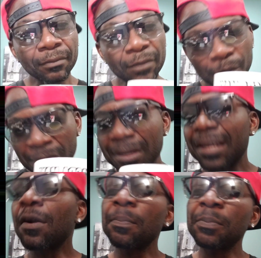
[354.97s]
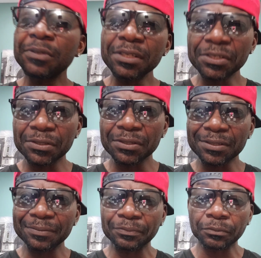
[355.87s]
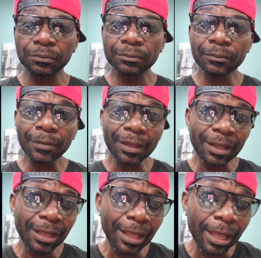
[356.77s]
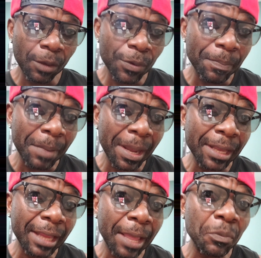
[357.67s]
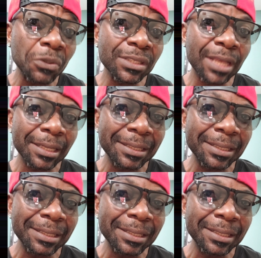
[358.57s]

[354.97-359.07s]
we look at our positions. Are we buying Lambos yet?